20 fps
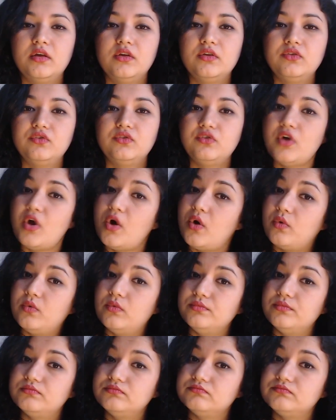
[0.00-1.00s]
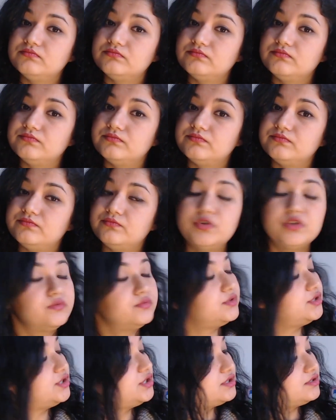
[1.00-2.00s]
So, what
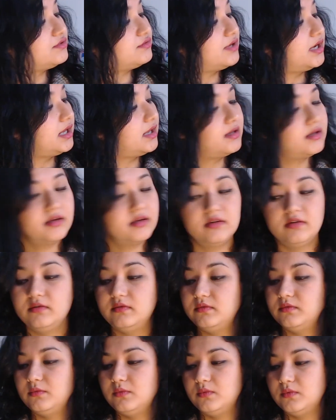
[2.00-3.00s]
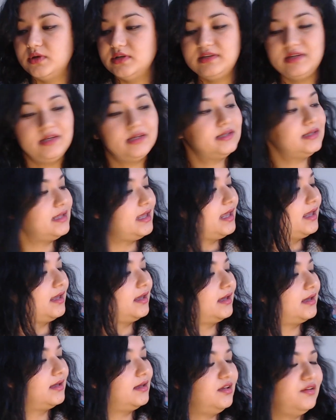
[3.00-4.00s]
would you drink? What do you
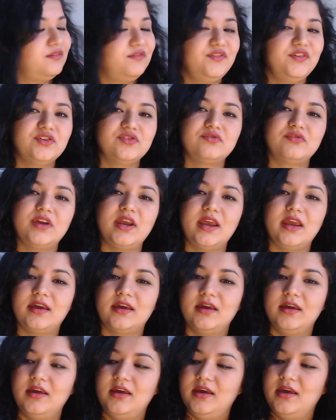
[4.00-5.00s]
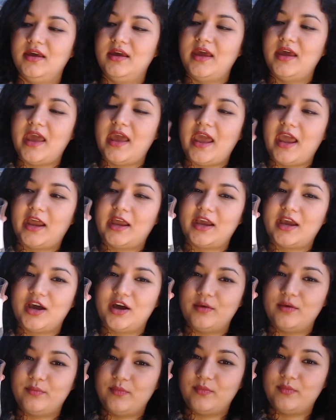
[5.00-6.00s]
think if you drink a
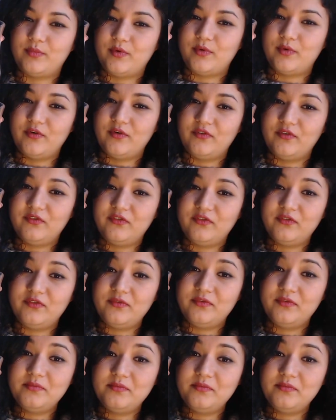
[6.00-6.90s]
cup of milk?